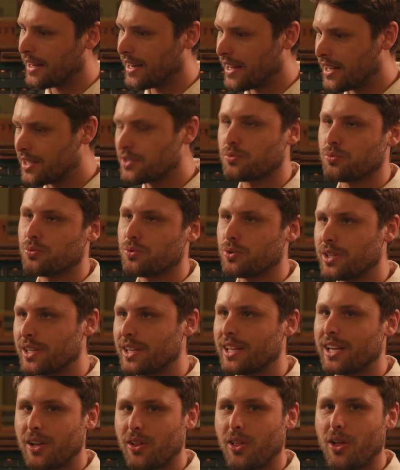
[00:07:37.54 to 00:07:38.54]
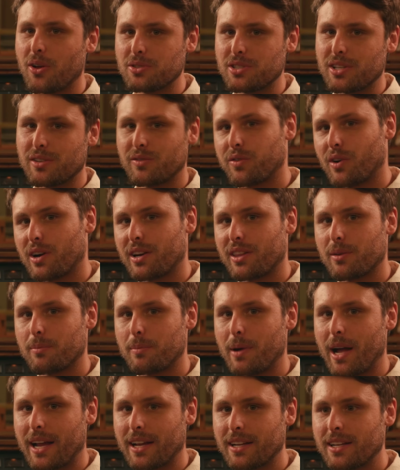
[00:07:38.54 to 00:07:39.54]
it is really close in front of the
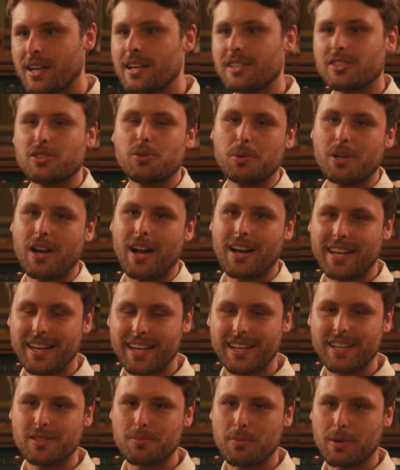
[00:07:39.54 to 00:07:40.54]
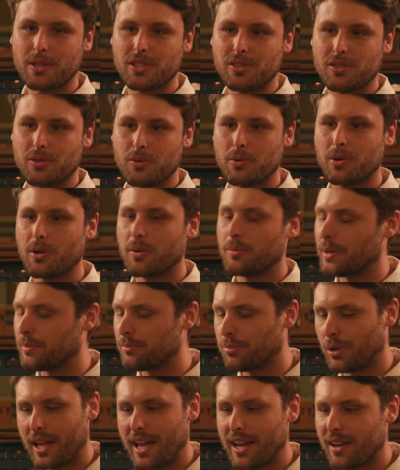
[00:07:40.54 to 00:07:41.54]
mic, so we're not getting as much of the room,
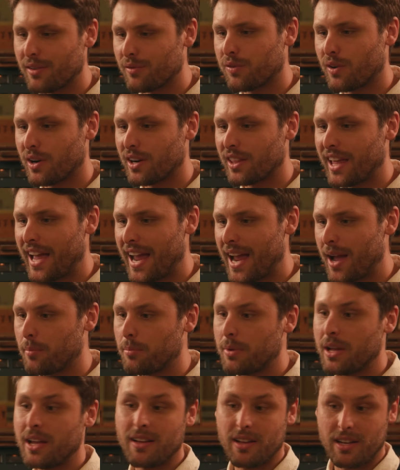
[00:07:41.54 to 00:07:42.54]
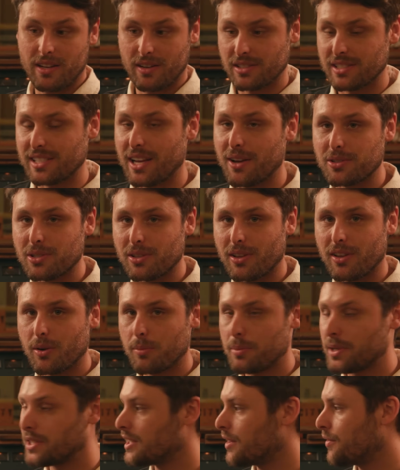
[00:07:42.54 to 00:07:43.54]
and playing in front of the amp sounds a
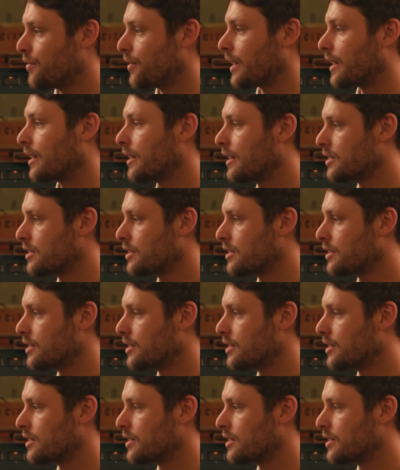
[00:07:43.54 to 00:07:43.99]
little bit different.